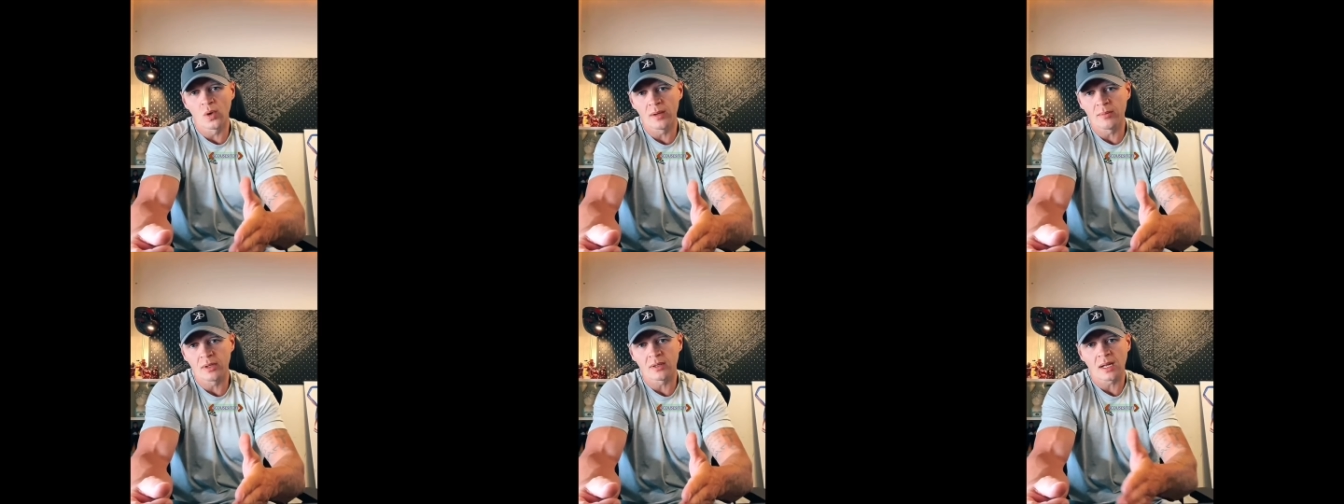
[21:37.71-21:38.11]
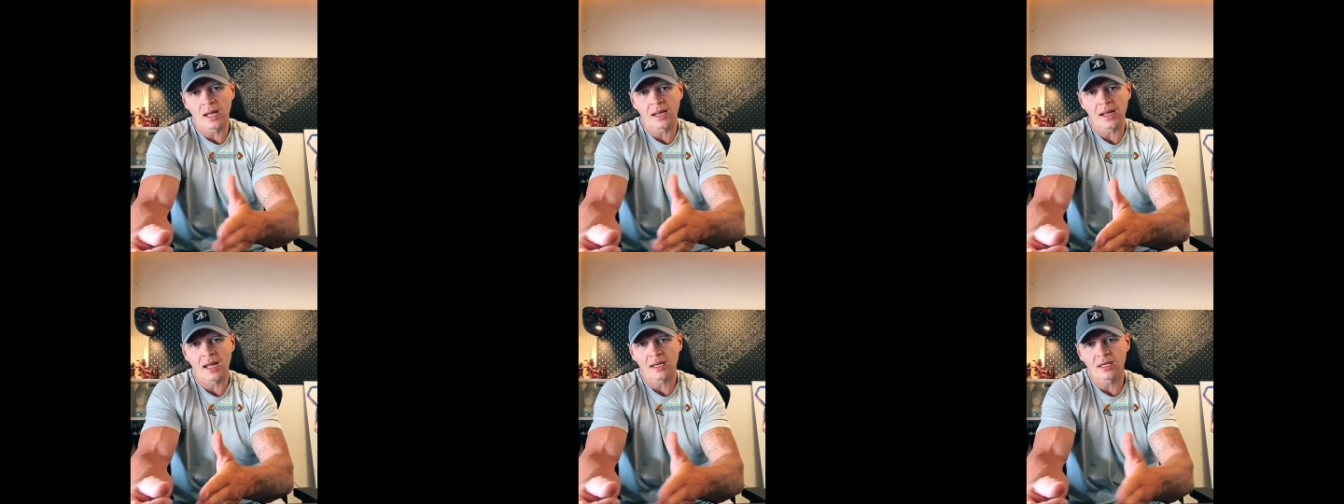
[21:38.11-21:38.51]
women
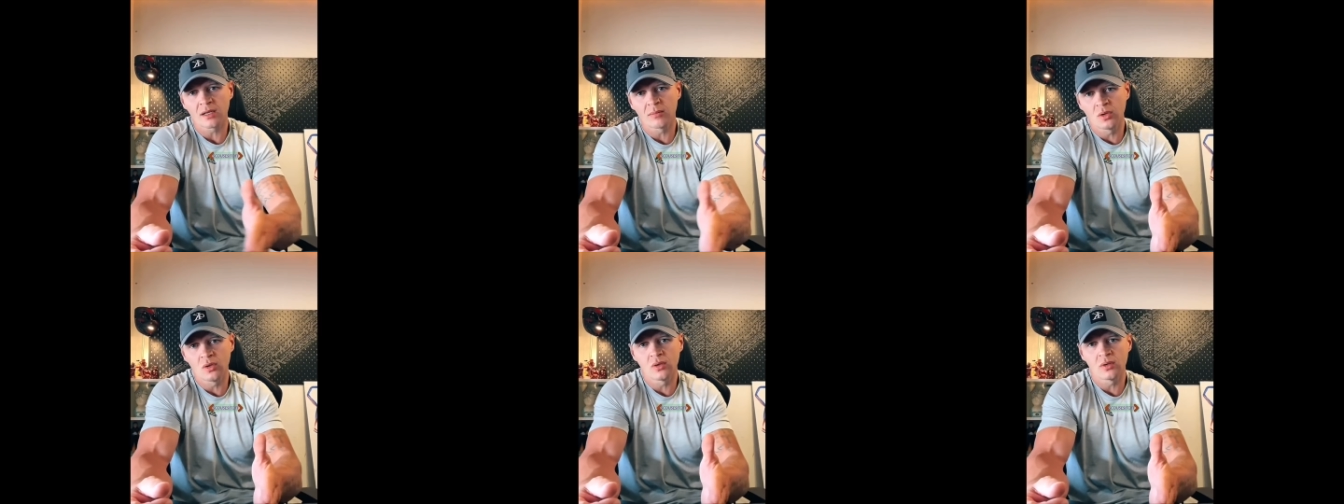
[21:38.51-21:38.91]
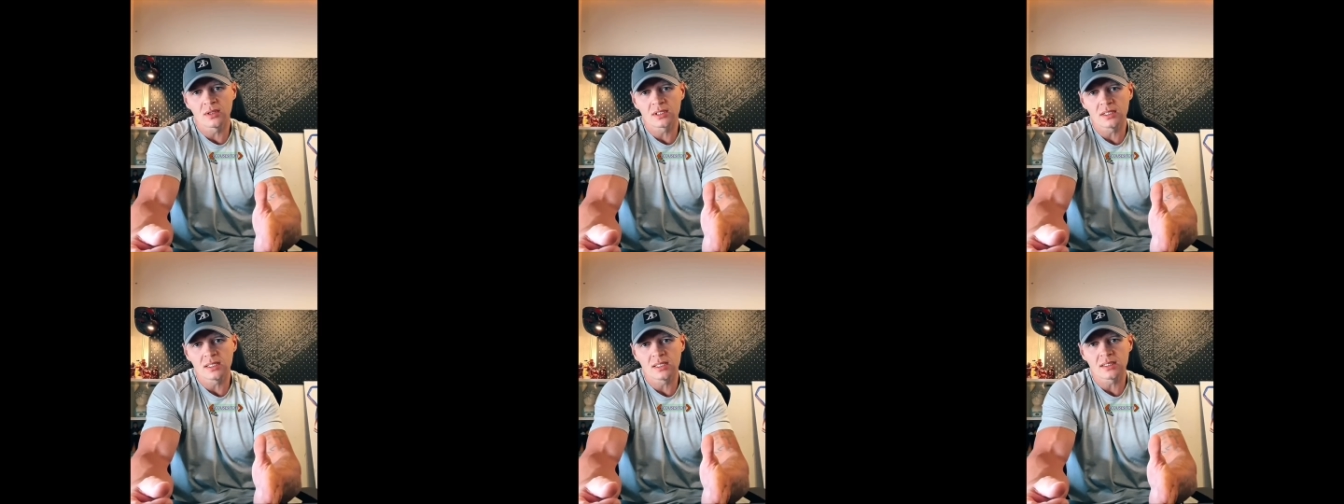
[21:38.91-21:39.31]
and our
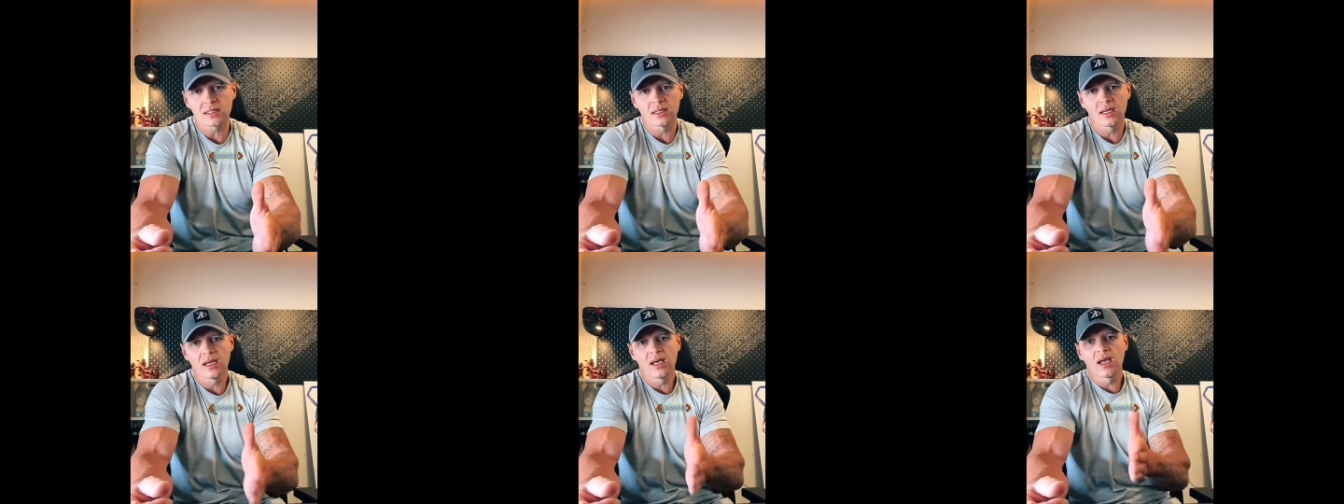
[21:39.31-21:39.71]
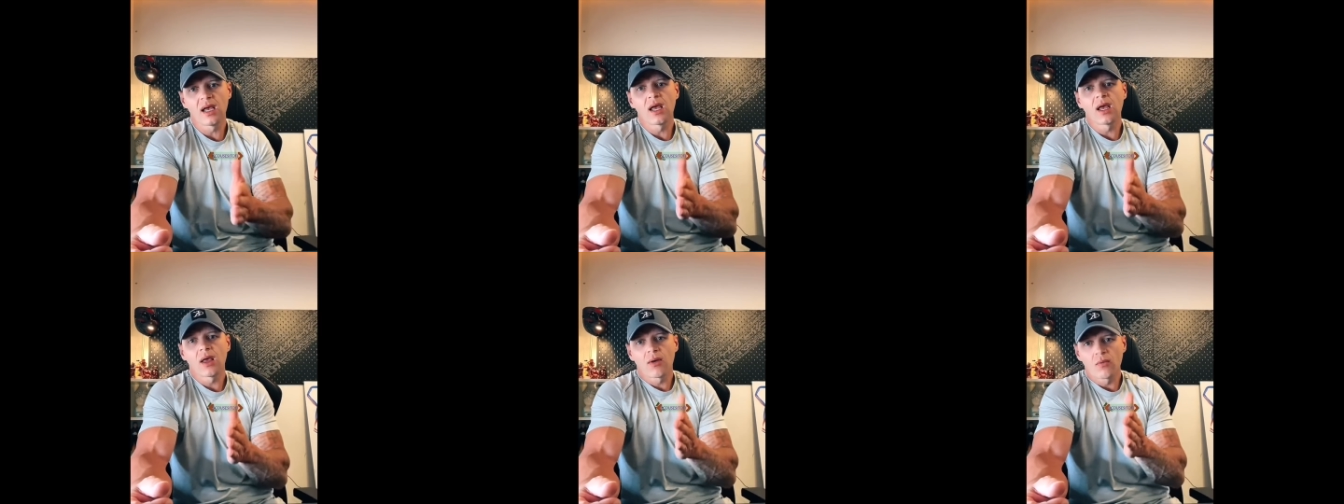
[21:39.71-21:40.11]
communities,
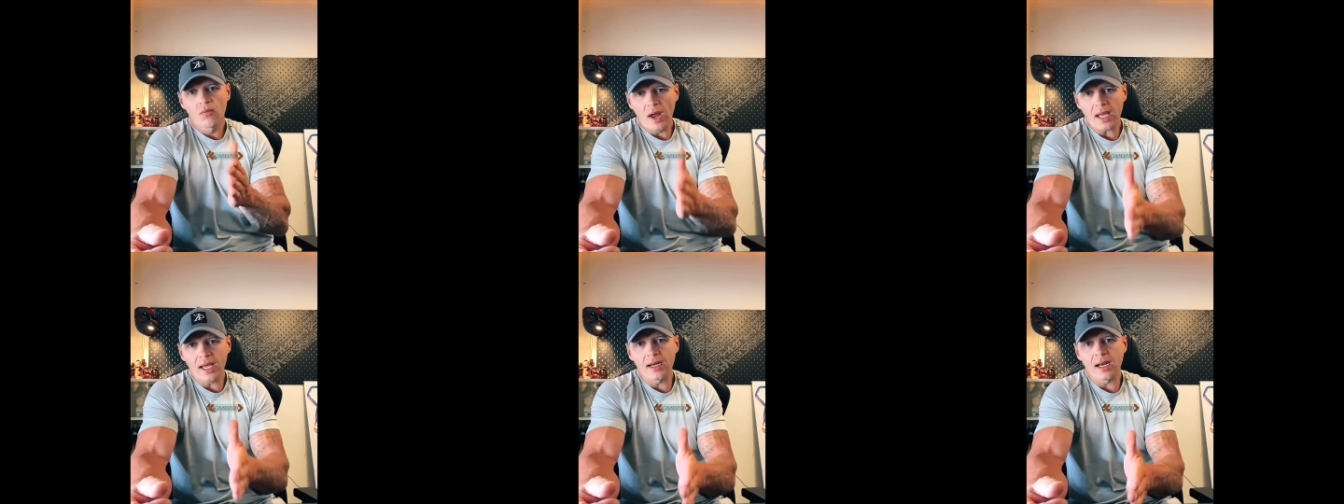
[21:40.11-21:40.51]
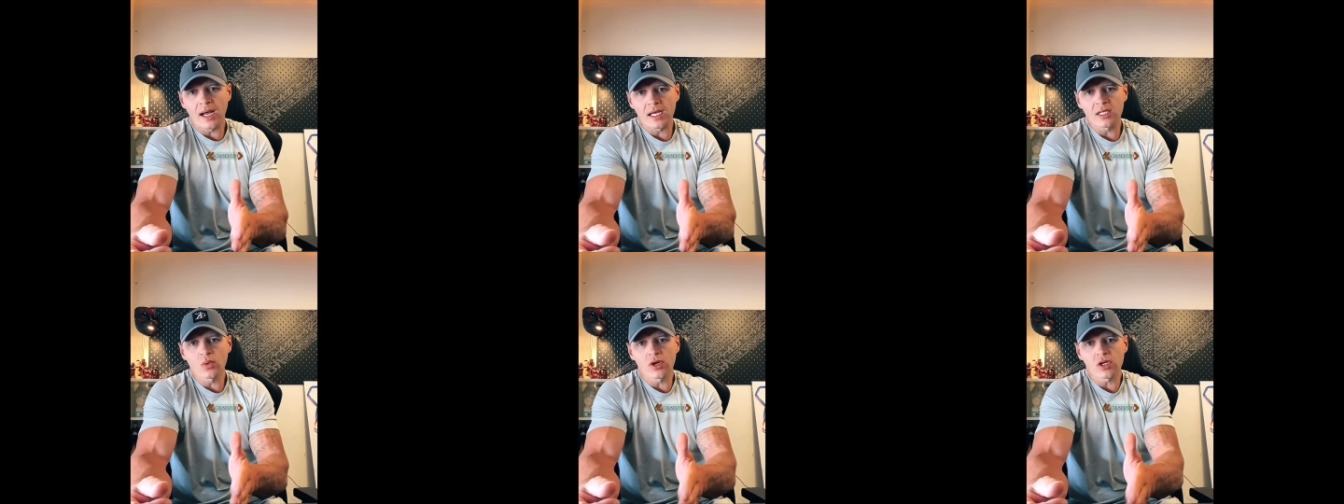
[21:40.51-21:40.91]

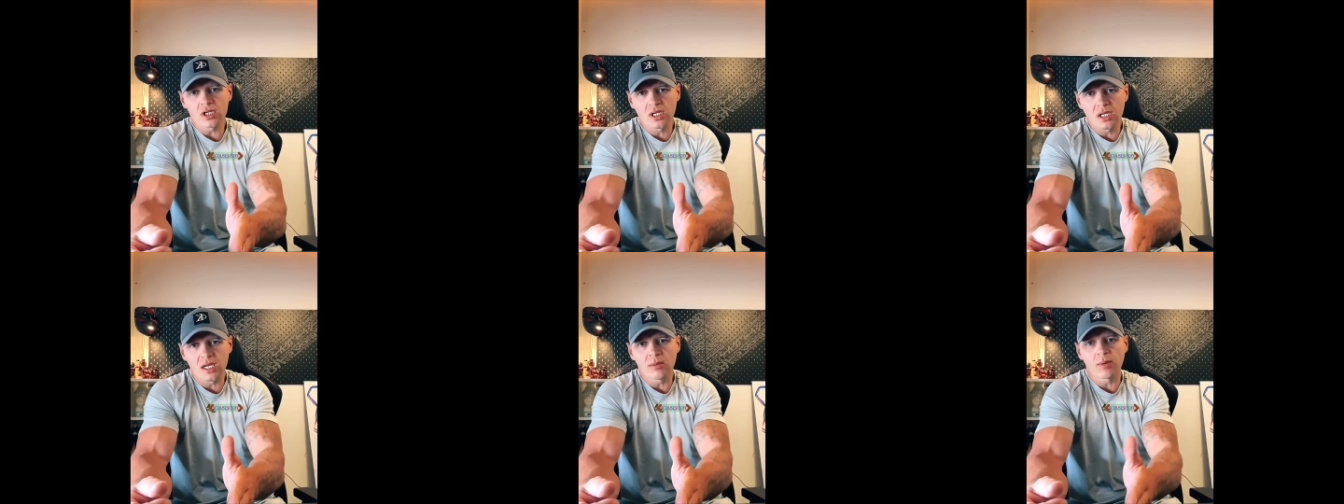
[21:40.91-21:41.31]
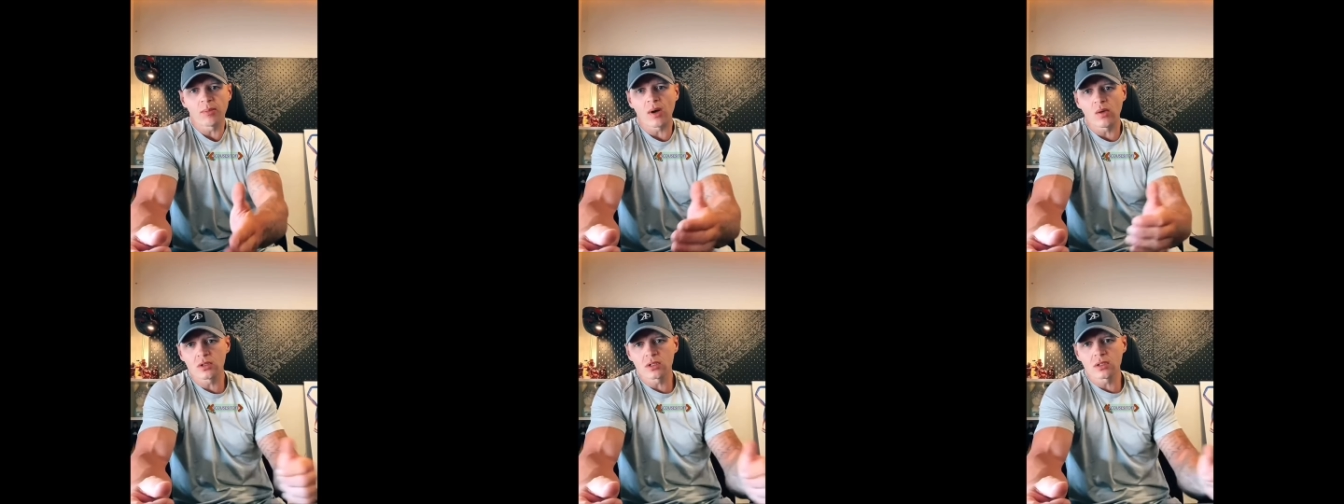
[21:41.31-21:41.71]
recognise what I scream
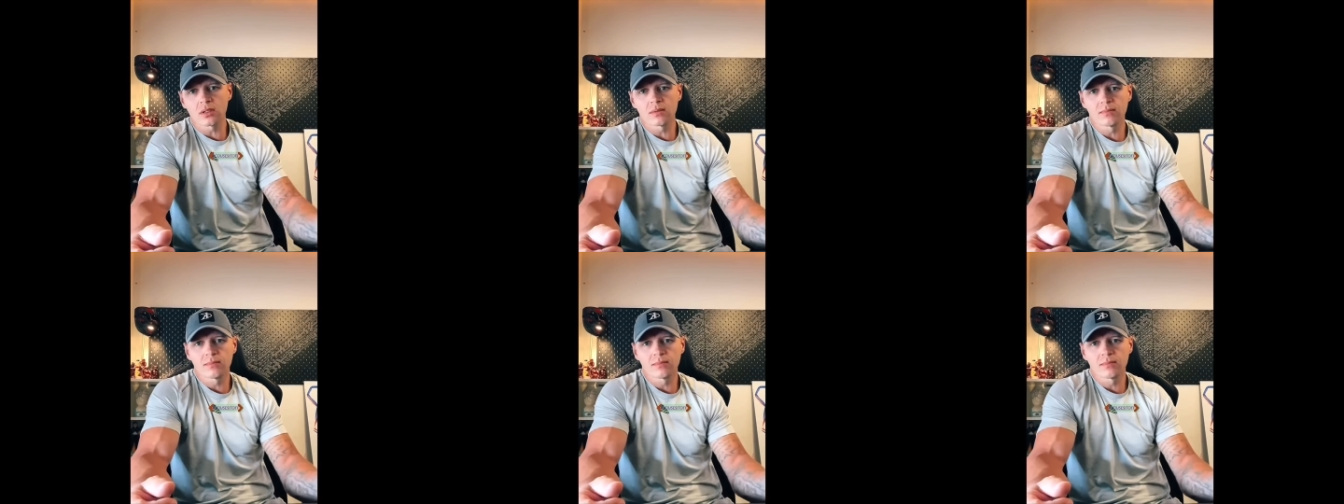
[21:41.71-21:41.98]
about.